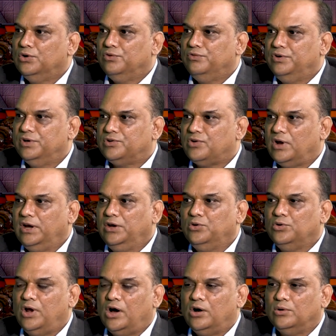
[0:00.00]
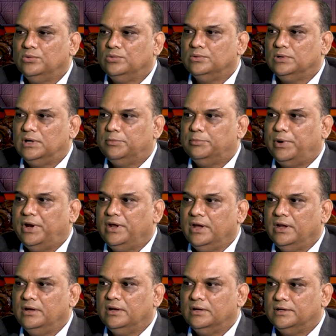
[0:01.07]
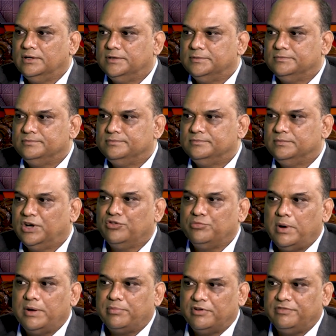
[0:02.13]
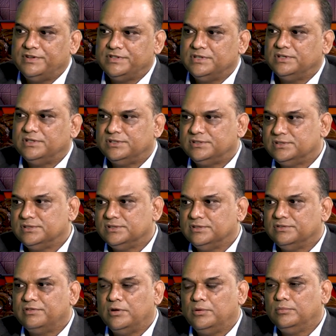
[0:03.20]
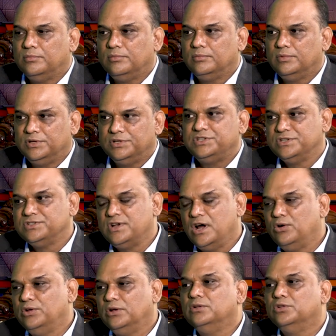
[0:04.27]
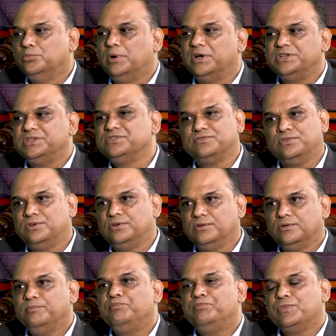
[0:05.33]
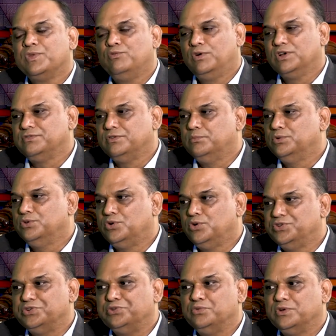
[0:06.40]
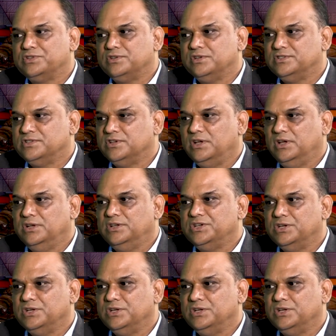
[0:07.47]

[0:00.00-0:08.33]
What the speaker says: We are trying to now bring in one of my professors she's now in Dubai, works for Mudroj University as a dean.